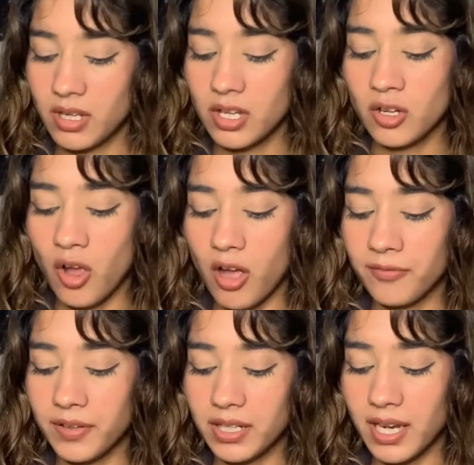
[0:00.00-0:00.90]

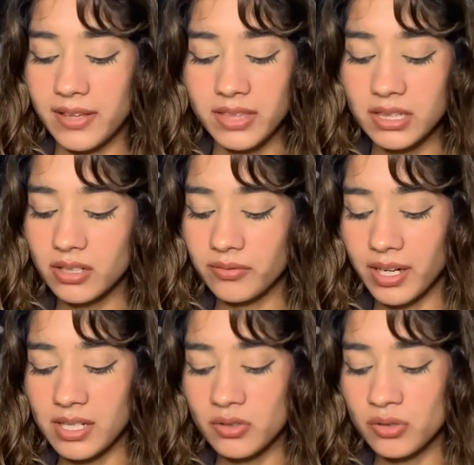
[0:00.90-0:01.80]
Coffin, I think they're
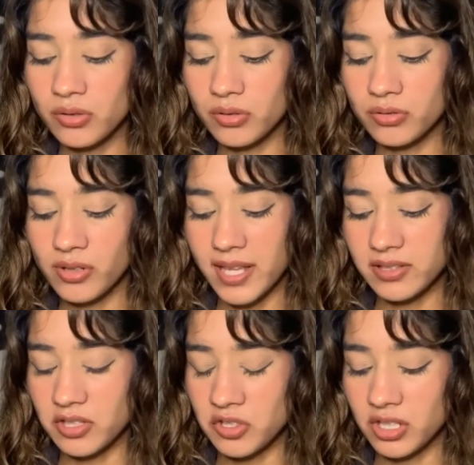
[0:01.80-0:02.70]
ready to
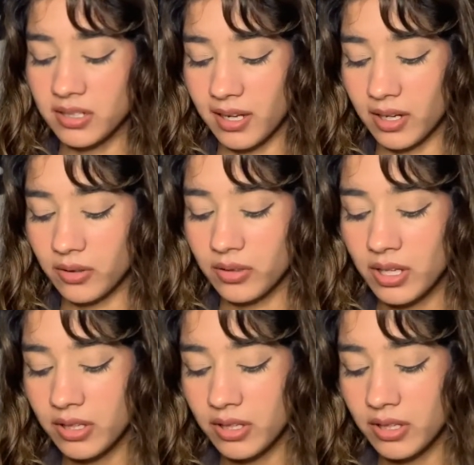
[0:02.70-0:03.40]
transition now.